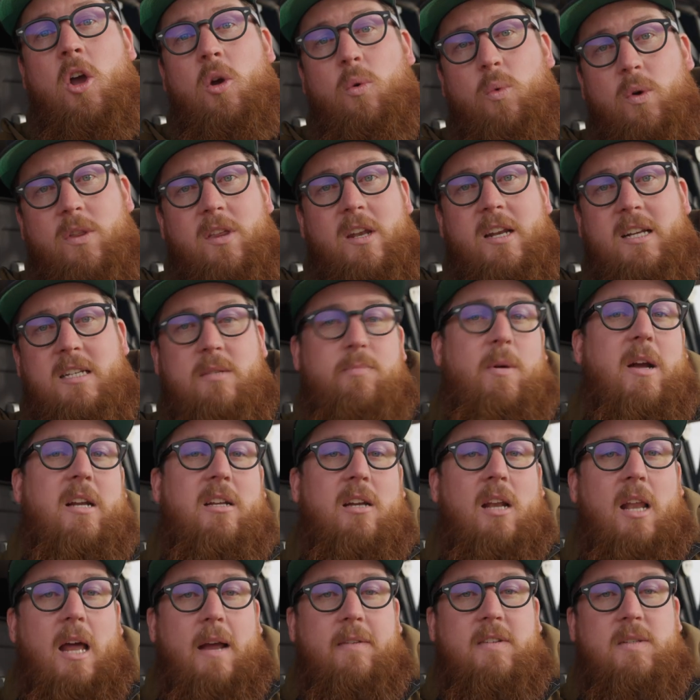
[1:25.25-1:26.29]
with an
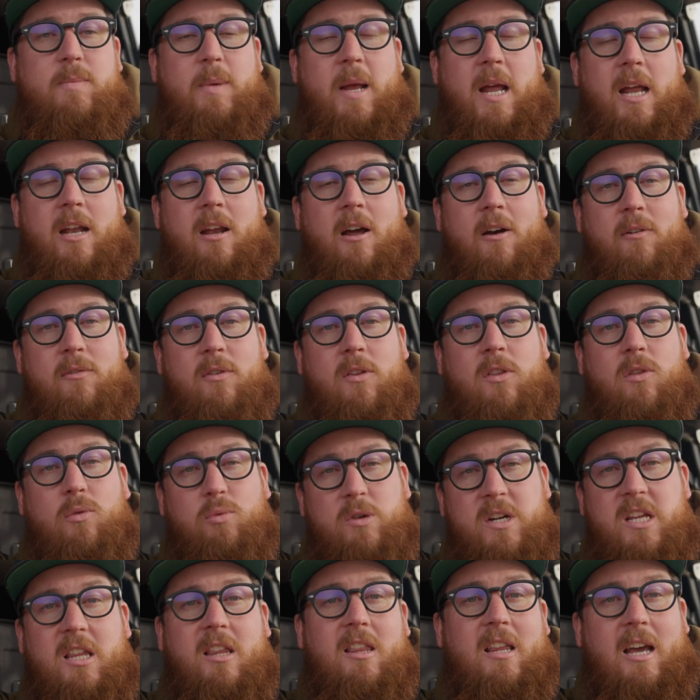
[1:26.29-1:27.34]
expected lifespan of
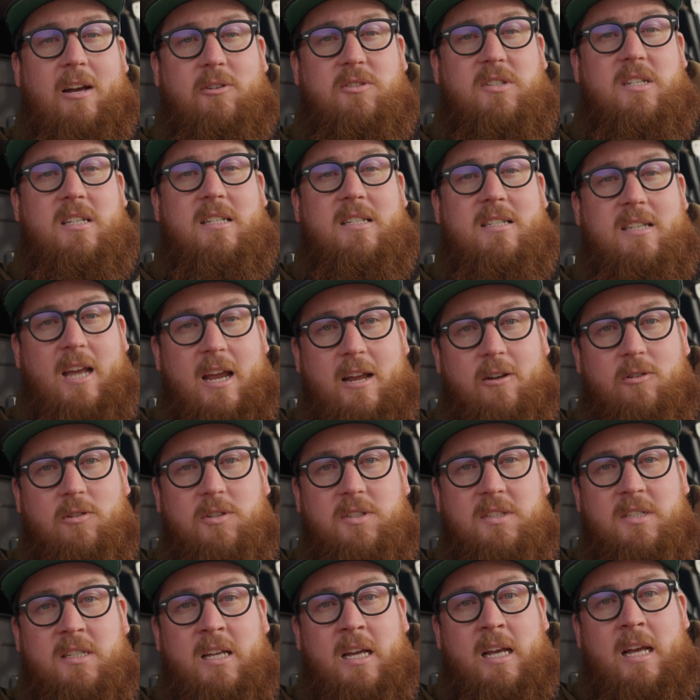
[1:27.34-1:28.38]
3,000
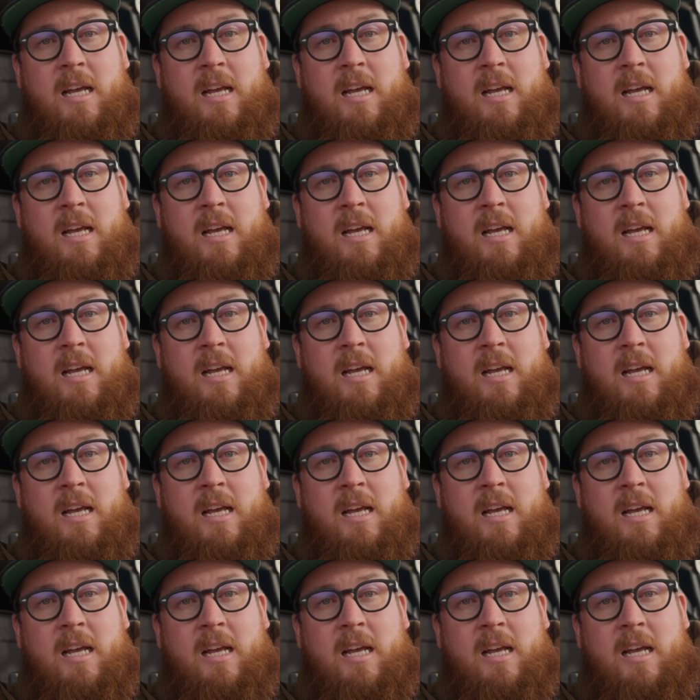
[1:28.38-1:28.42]
cycles.